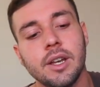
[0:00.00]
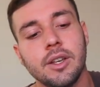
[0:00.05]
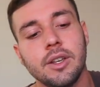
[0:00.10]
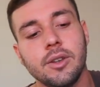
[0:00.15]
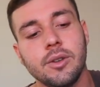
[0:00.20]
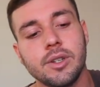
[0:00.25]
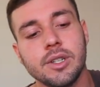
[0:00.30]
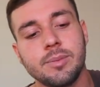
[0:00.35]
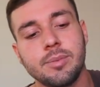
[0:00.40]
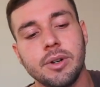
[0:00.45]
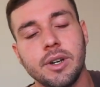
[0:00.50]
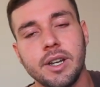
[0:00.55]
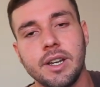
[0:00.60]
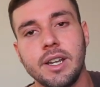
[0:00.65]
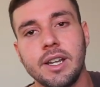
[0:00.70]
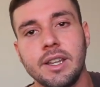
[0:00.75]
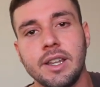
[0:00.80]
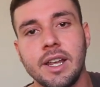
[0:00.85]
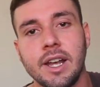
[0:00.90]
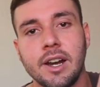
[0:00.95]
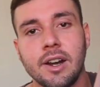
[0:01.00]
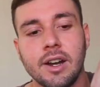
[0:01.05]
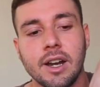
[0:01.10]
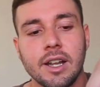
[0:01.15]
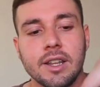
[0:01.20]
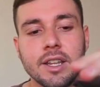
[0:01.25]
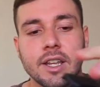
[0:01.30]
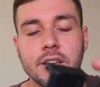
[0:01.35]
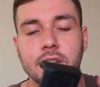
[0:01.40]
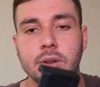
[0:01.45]
You just put it in there,
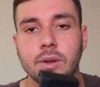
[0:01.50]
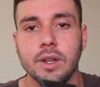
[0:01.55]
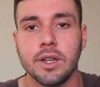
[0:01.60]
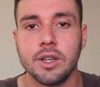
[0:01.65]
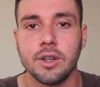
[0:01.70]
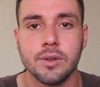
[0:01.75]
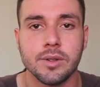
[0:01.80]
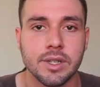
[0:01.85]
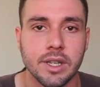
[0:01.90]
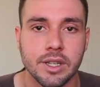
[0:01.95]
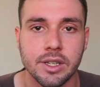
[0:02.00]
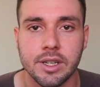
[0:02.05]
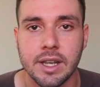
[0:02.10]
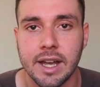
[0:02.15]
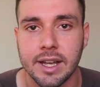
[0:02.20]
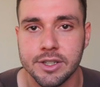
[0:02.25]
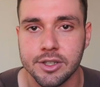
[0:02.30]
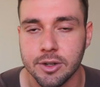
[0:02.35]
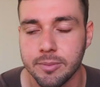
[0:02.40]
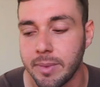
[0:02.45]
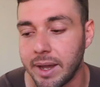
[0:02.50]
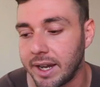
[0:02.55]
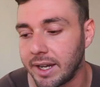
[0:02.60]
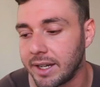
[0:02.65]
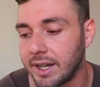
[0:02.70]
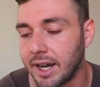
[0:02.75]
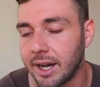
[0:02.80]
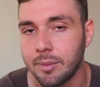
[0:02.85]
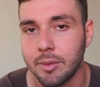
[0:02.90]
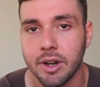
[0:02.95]
and then you can use it as your
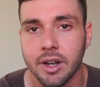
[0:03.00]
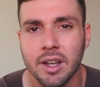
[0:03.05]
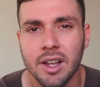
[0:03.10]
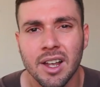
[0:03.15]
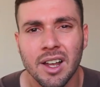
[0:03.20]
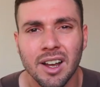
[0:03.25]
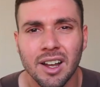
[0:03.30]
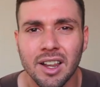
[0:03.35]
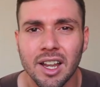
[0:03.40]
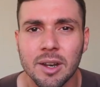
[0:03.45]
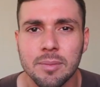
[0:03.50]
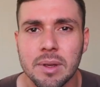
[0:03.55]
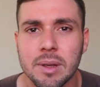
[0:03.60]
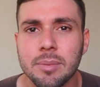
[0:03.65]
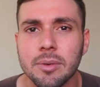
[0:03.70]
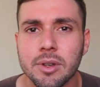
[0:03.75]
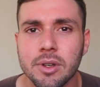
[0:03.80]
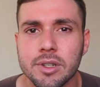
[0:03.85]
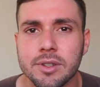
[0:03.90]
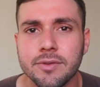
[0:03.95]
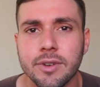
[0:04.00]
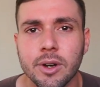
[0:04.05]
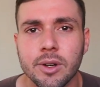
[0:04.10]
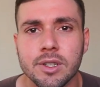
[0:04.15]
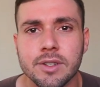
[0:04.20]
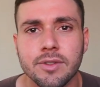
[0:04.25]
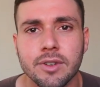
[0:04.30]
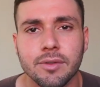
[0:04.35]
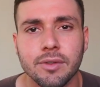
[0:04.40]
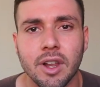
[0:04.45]
main camera. A lot of people use
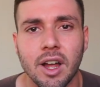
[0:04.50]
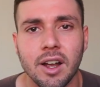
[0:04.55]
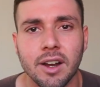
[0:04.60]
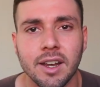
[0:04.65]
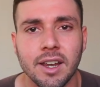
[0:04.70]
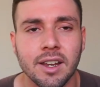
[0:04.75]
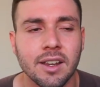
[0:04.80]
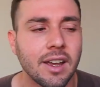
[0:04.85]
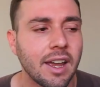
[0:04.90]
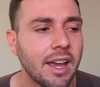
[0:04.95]
phones for vlogging,